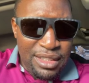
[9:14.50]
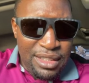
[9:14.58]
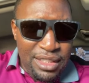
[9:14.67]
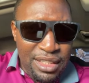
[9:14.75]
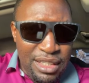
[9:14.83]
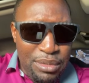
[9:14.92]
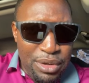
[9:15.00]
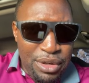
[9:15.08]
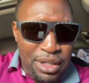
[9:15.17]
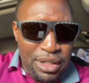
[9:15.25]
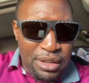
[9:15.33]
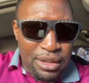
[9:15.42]
Jamie
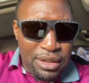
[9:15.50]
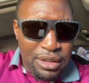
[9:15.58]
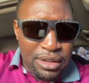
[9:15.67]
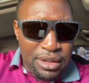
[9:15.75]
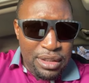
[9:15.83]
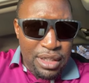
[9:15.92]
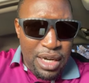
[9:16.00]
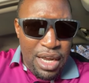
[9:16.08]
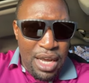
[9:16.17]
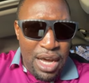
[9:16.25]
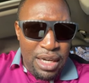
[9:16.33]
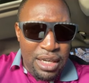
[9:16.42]
Ricketts,
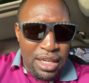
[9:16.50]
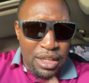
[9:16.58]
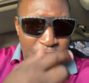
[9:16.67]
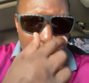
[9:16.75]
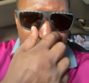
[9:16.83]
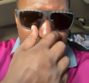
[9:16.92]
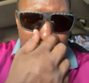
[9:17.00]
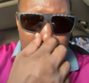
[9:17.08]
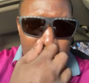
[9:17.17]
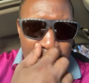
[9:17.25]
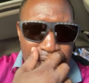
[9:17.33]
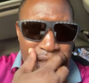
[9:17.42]
call Akka if you call
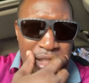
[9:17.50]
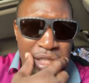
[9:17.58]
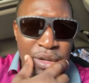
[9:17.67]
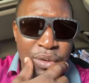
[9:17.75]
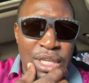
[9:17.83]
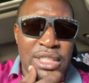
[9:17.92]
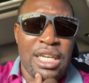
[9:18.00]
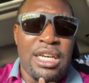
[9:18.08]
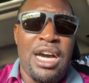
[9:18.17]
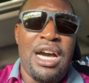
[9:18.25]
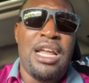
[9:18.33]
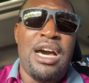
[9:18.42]
taxi. Where is it?
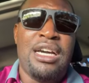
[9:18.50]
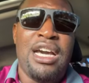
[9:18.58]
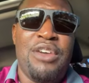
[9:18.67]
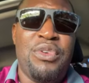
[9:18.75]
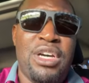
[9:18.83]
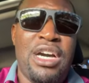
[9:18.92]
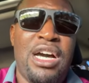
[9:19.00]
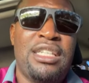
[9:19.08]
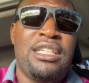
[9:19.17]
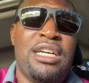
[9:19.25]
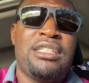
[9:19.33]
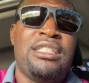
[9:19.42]
Call Akka if you call
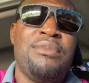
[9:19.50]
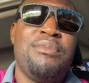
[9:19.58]
taxi,